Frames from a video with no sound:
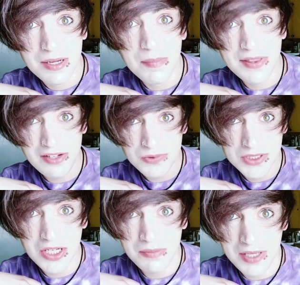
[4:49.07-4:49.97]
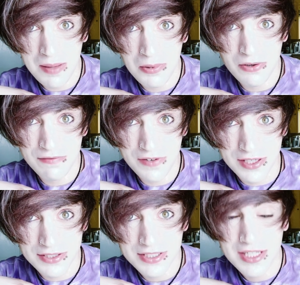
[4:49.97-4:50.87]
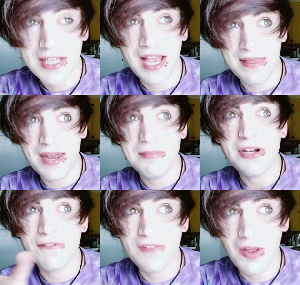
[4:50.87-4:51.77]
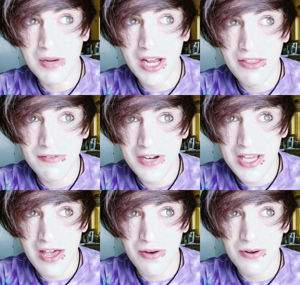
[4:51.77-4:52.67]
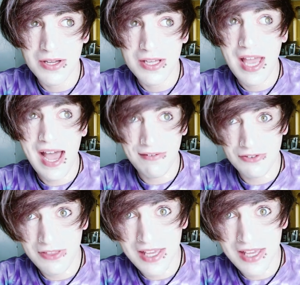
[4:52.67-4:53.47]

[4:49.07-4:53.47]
But this one's gonna be uploaded first, and then I'm gonna film another video after